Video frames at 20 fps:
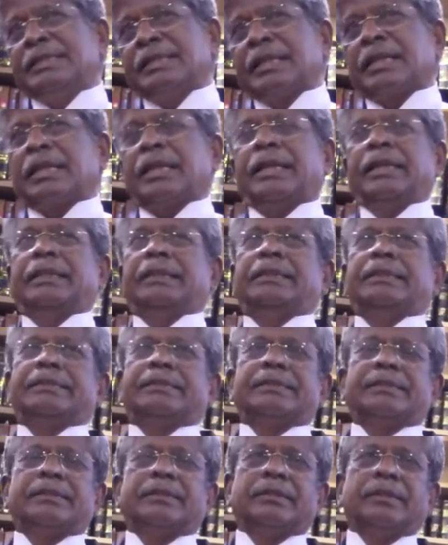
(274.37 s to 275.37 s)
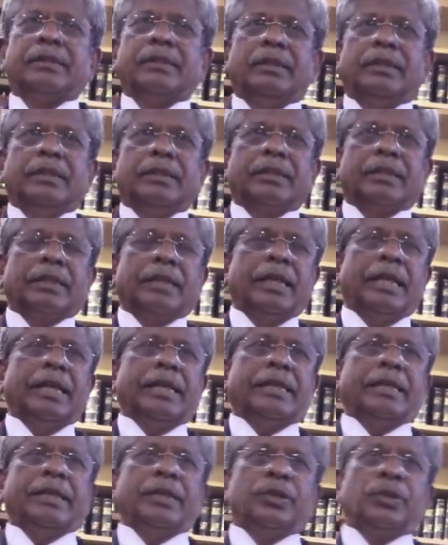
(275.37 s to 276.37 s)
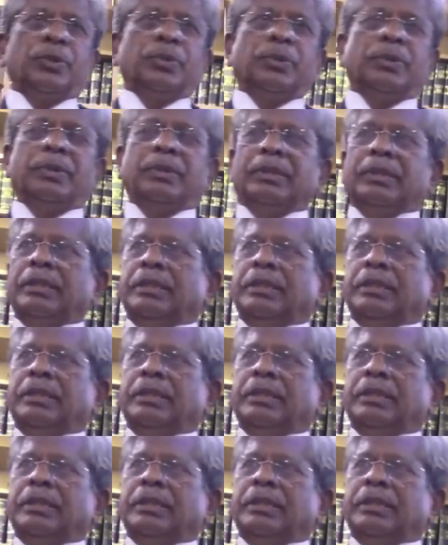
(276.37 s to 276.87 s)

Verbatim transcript: underline this. Relating to